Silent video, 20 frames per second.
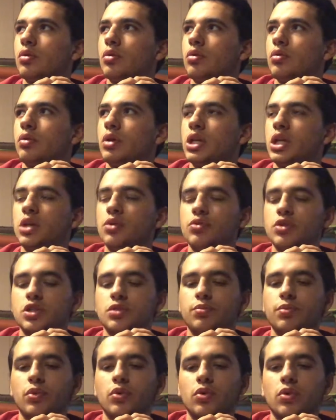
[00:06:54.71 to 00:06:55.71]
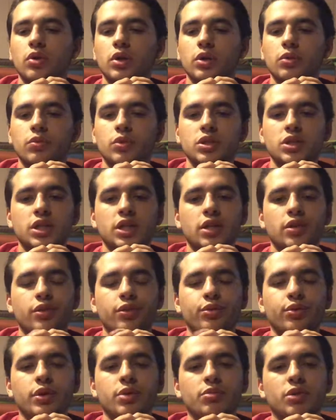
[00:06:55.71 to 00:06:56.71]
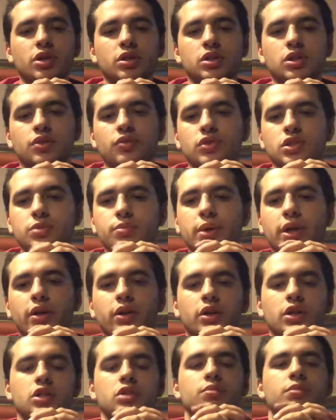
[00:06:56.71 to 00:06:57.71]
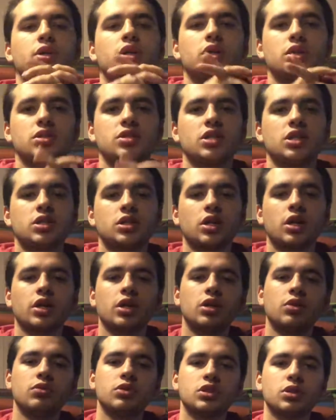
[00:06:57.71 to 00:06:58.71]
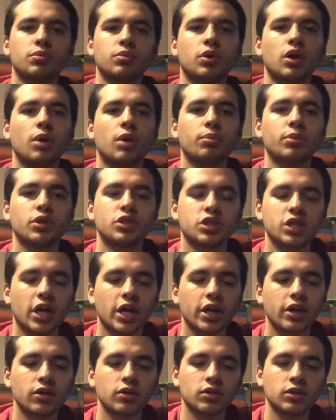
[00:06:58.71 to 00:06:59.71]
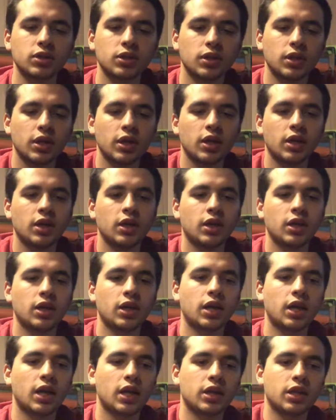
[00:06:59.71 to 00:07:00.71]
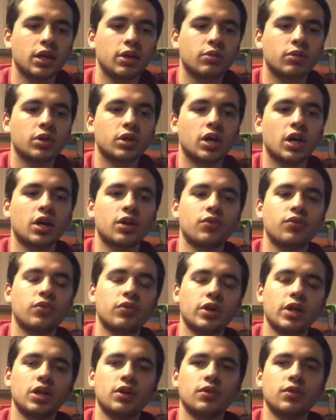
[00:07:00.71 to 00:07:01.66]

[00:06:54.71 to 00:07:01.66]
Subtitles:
when he was born, was hid 3 months of his parents, because they saw he was a proper child, and they were not afraid